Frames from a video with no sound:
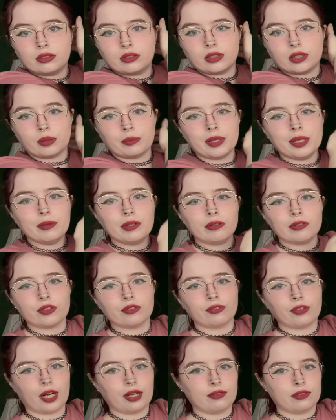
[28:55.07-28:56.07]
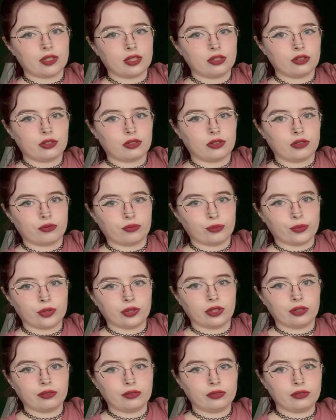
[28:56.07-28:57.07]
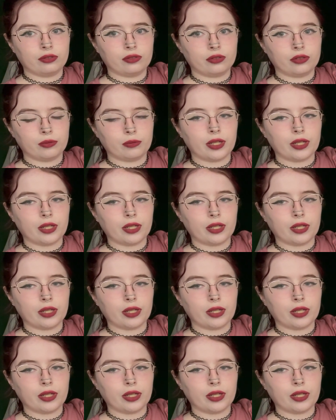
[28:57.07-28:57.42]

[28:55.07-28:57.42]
Or maybe it was 5 stages of morph. We